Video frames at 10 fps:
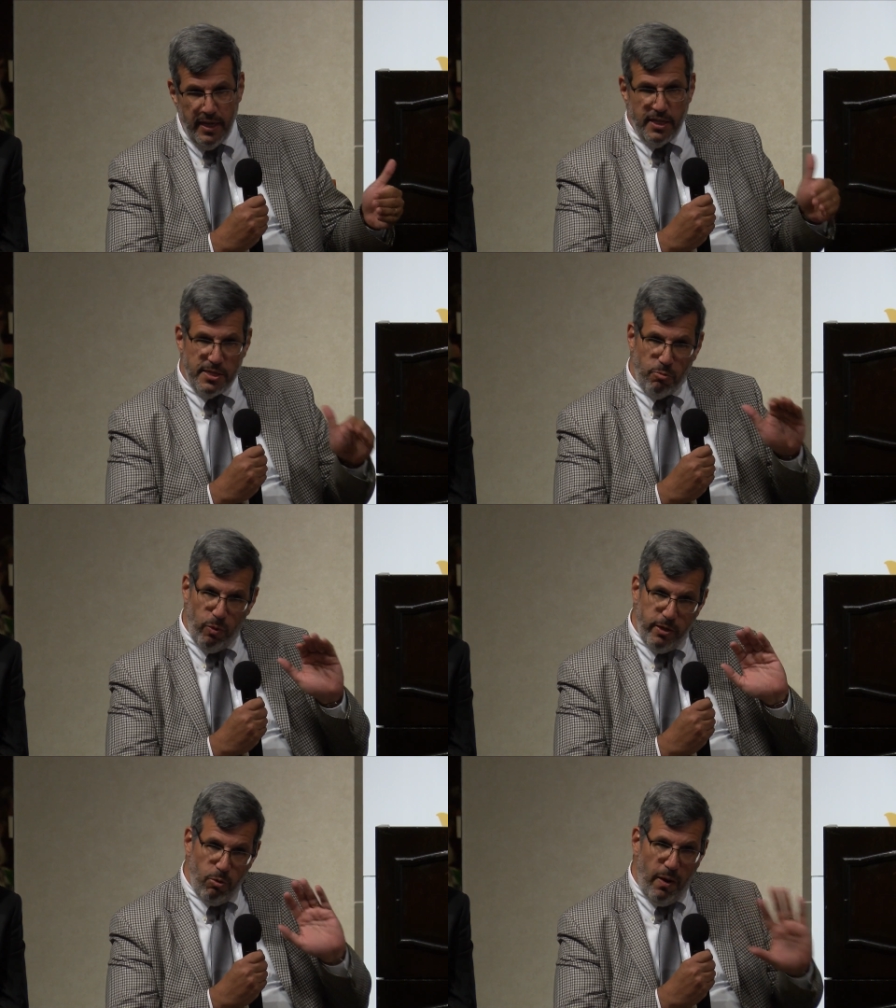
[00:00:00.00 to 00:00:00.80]
He said,
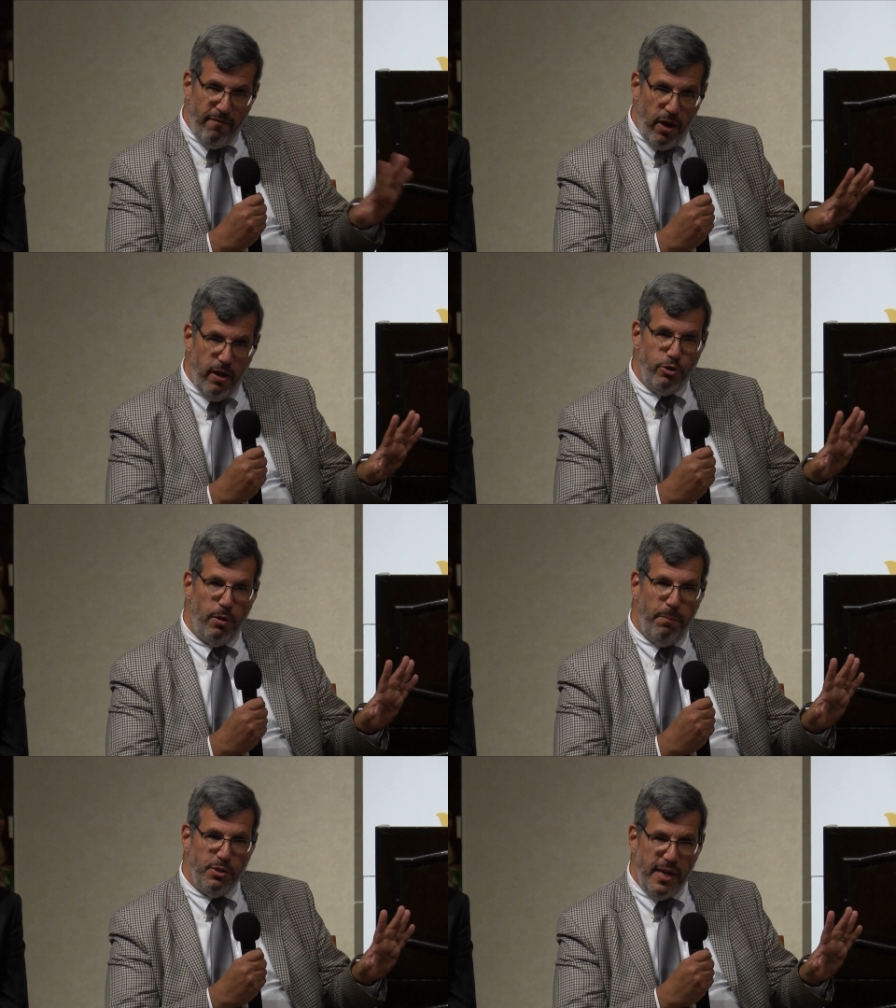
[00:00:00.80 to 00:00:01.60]
when you have
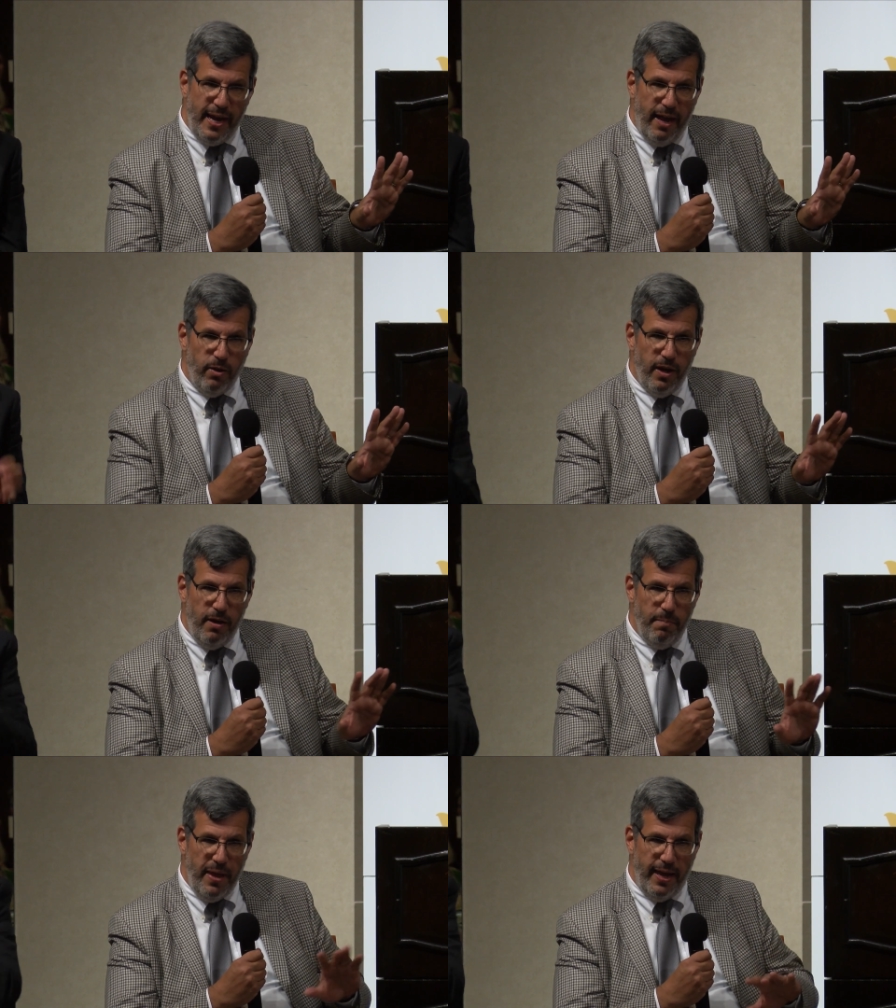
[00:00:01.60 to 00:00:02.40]
100%
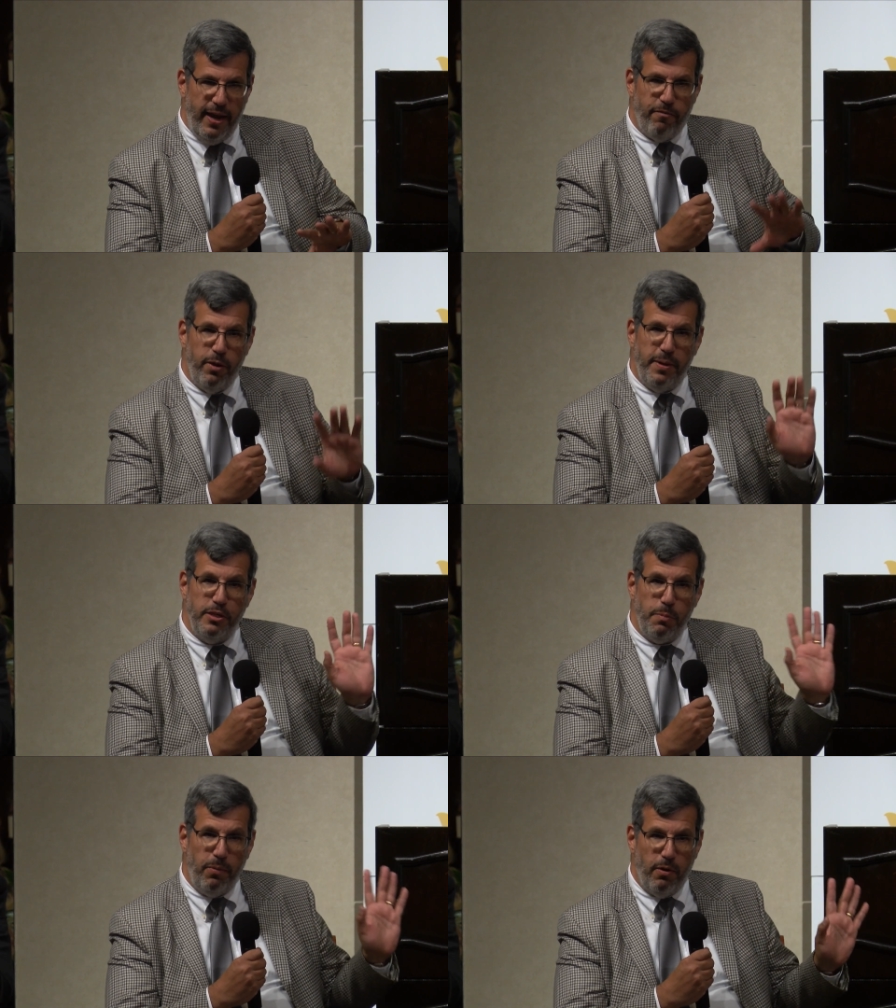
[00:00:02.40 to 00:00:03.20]
outcome and
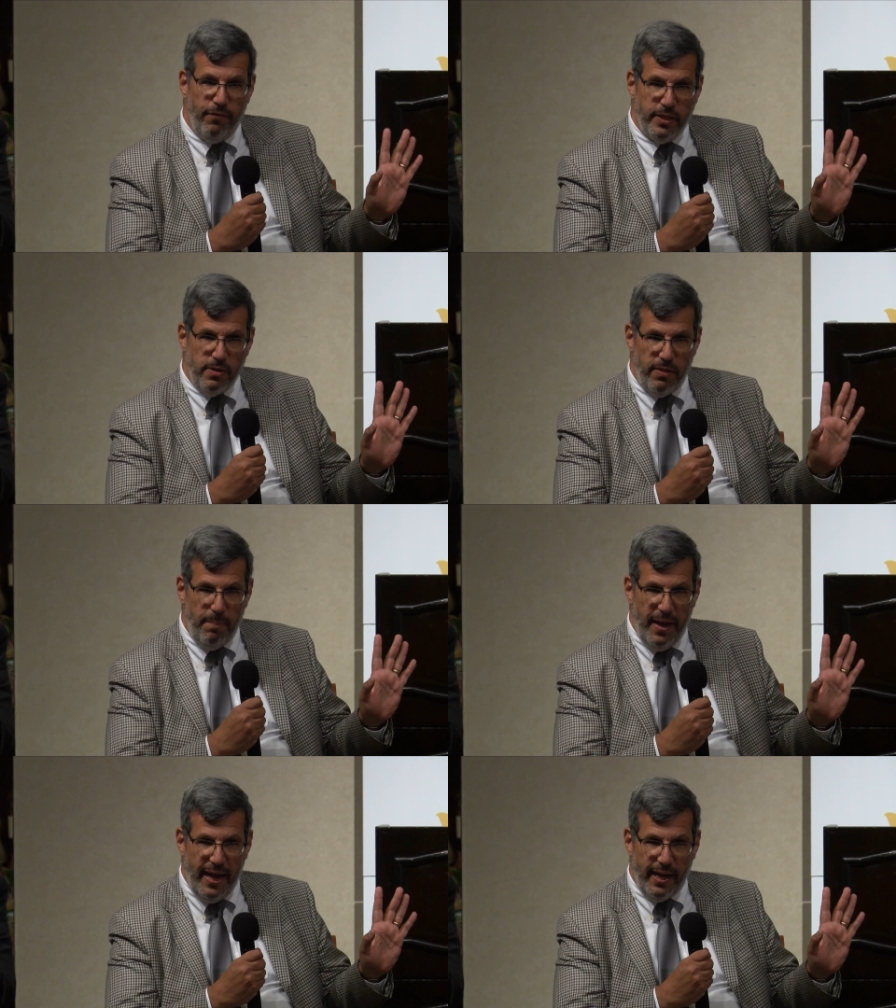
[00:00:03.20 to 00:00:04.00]
everybody's perfect on
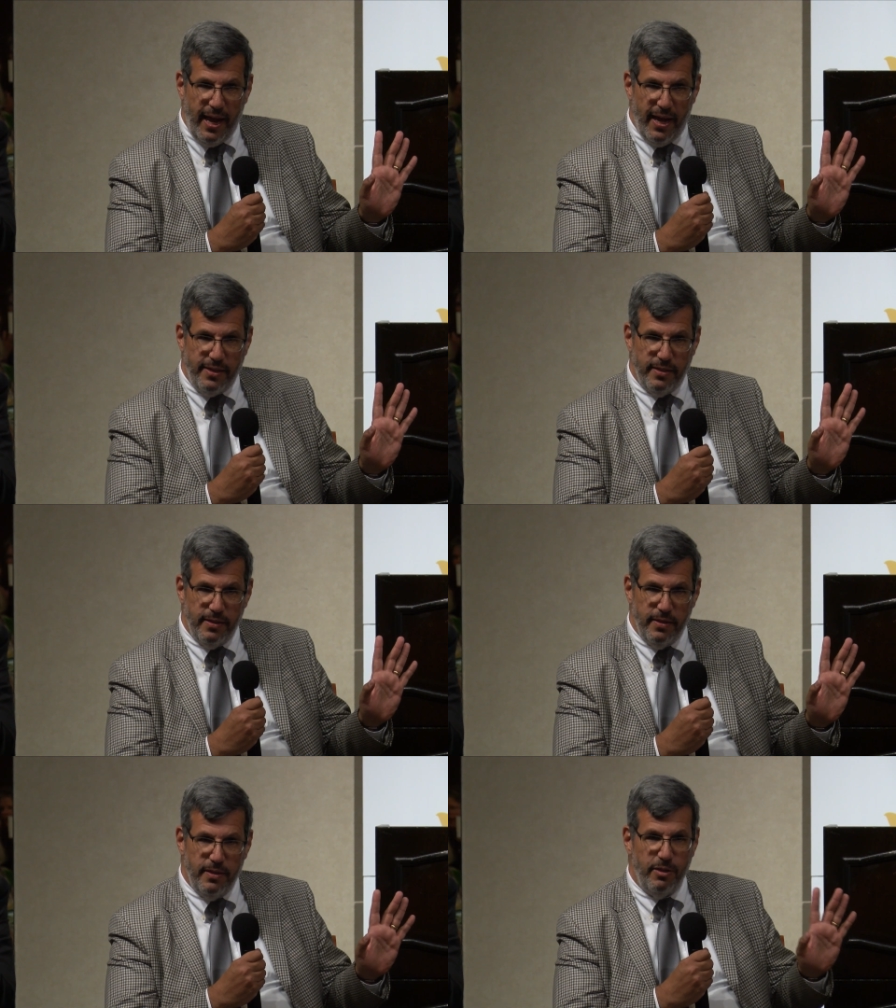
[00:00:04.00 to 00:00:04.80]
the back end,
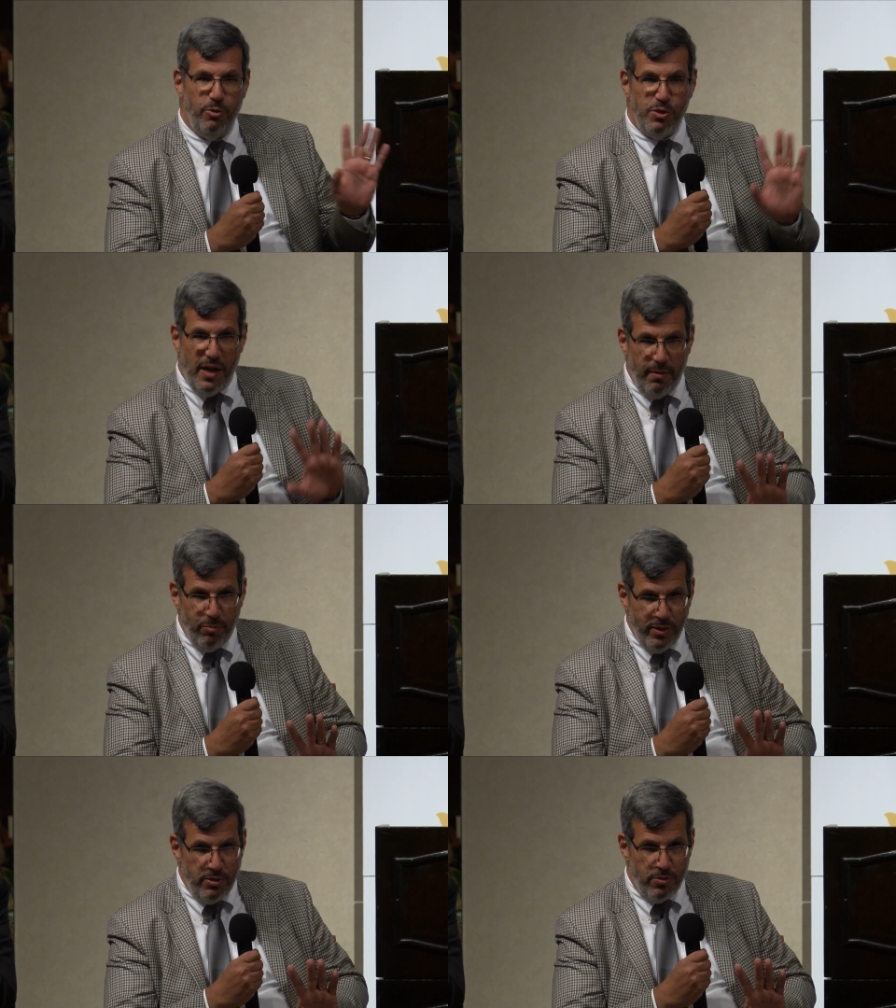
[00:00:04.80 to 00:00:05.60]
you
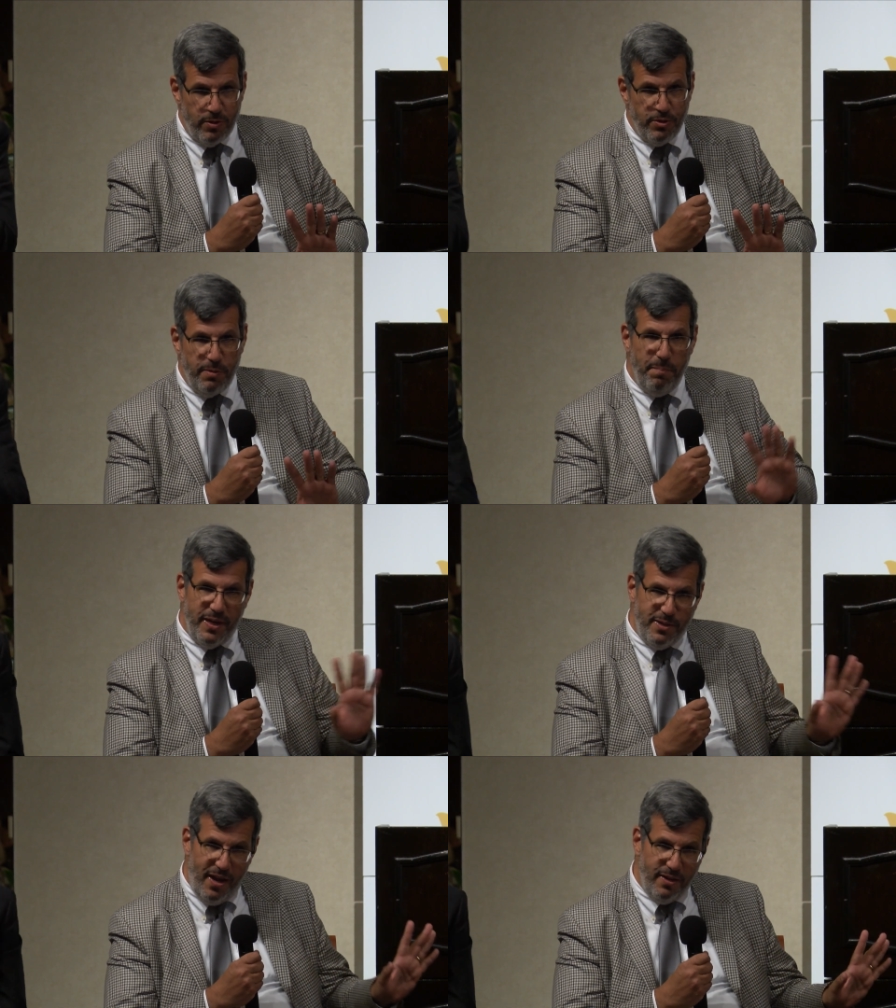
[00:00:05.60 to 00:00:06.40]
stop research and
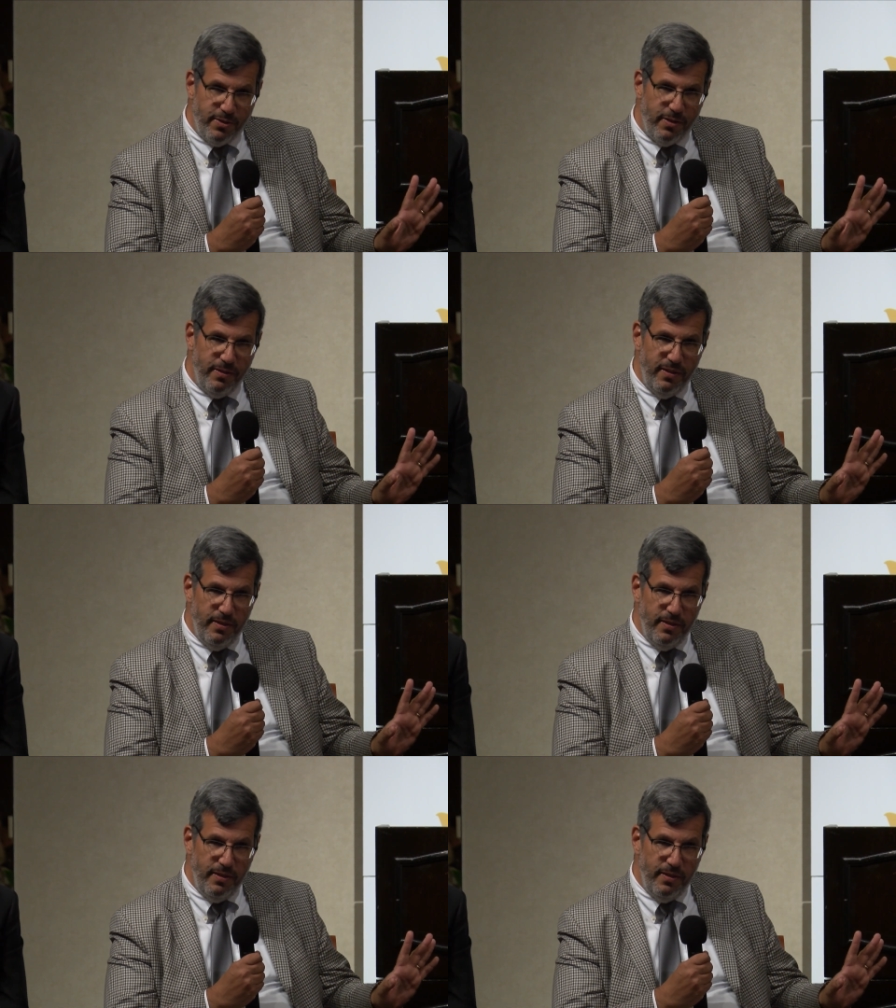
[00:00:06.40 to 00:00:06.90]
be a doctor.